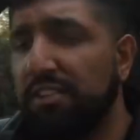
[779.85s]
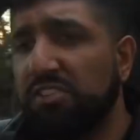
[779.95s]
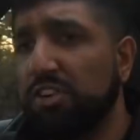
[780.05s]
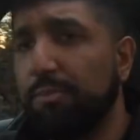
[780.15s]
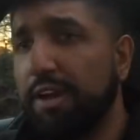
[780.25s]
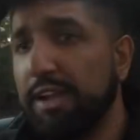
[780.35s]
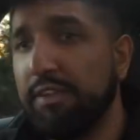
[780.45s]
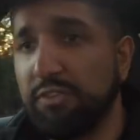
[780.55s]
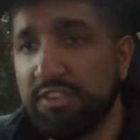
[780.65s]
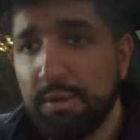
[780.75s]
the summer,
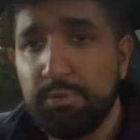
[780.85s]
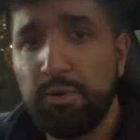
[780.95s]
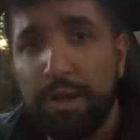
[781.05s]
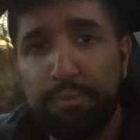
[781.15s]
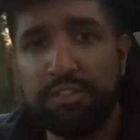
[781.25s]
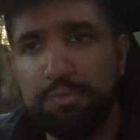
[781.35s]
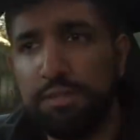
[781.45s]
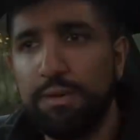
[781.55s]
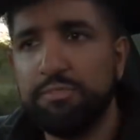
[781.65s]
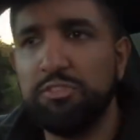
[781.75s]
like for example, I picked up
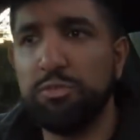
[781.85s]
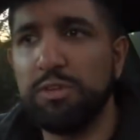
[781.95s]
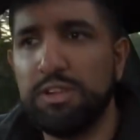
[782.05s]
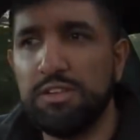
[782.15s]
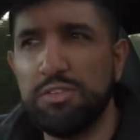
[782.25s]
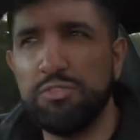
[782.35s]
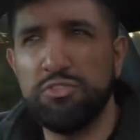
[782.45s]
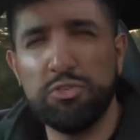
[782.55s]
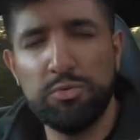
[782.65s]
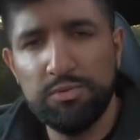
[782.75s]
the M2 in
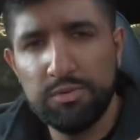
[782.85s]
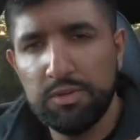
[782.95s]
June,